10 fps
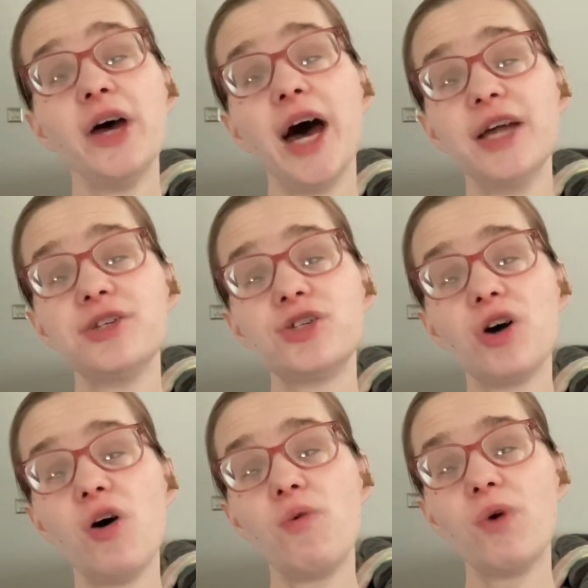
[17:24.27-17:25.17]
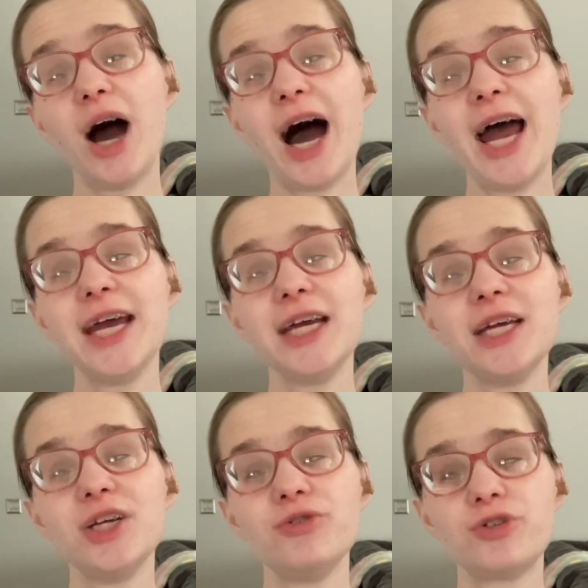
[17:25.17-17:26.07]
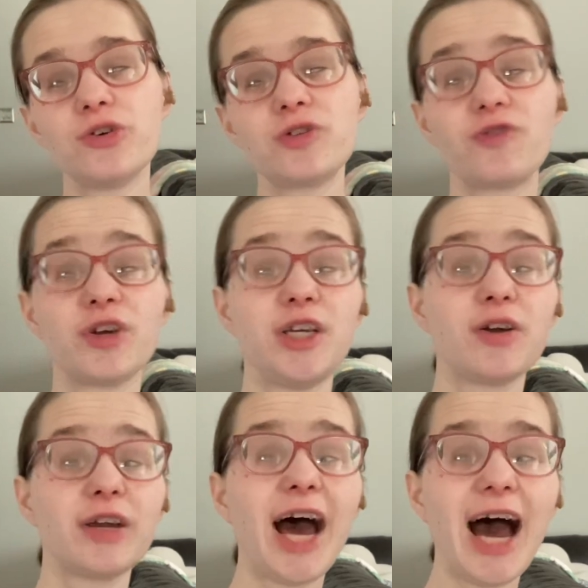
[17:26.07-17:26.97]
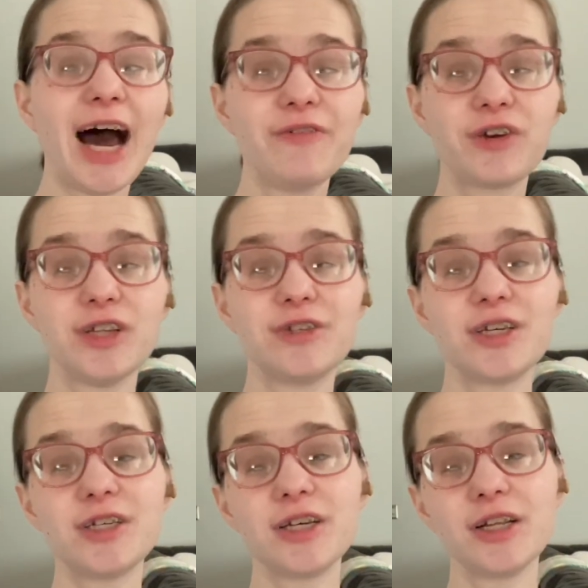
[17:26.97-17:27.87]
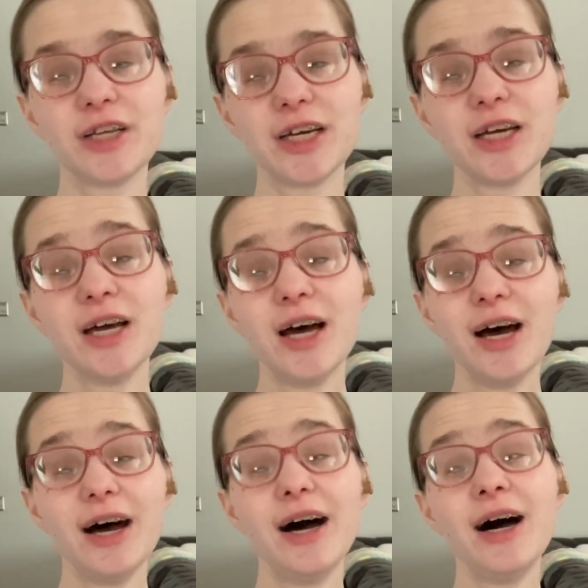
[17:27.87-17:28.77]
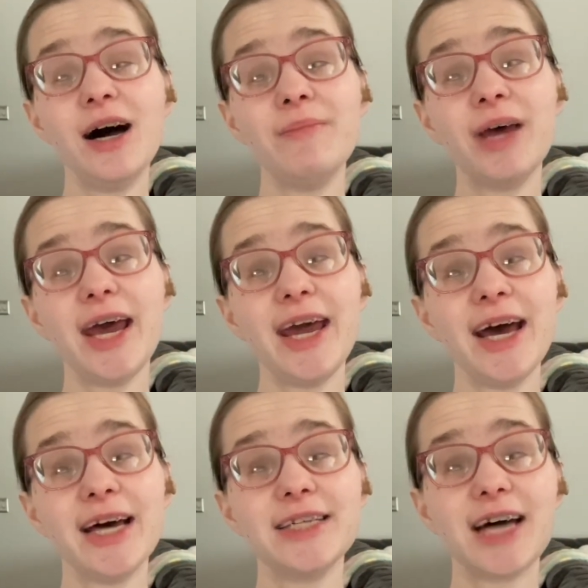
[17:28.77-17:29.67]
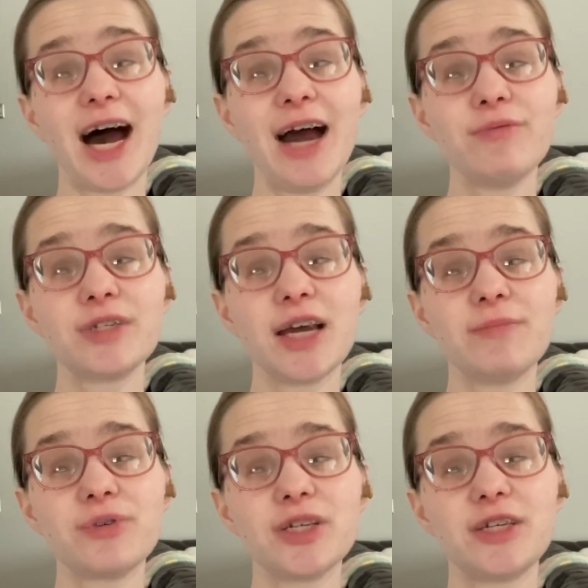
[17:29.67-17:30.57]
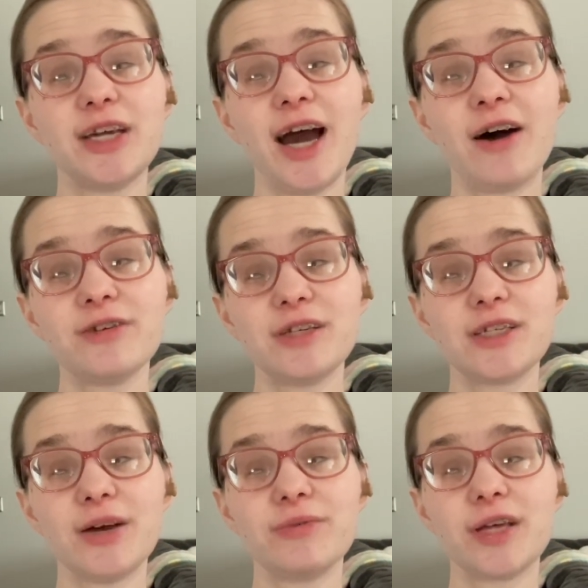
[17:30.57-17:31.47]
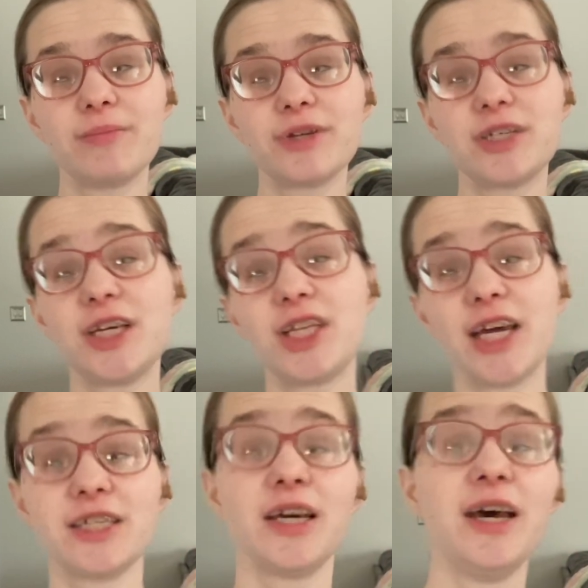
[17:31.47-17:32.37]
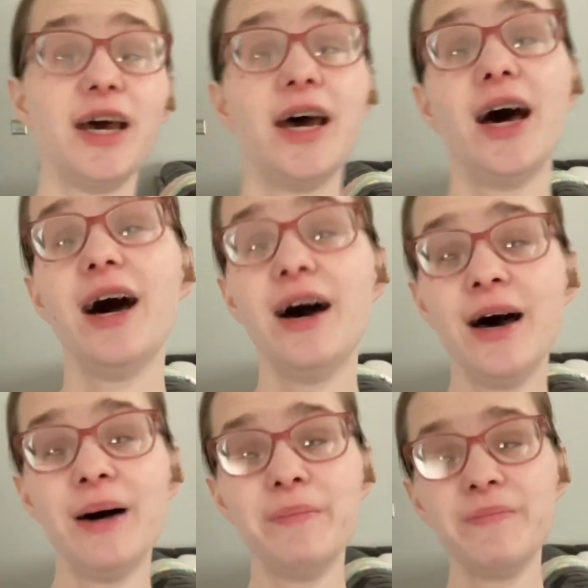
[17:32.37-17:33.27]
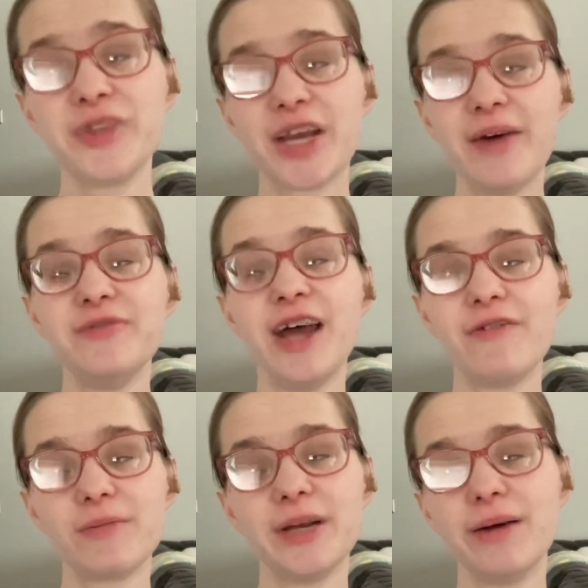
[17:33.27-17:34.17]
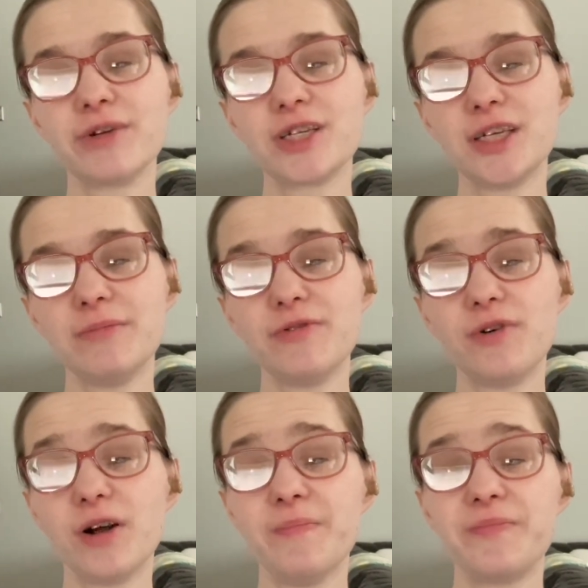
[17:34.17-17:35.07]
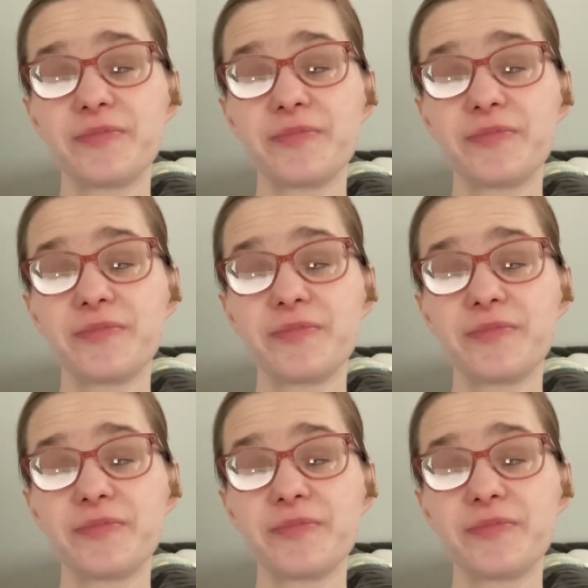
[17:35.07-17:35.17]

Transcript: And so I used those for a year and a half consistently. And I was able to see houses. I was able to see things that I've never been able to see before.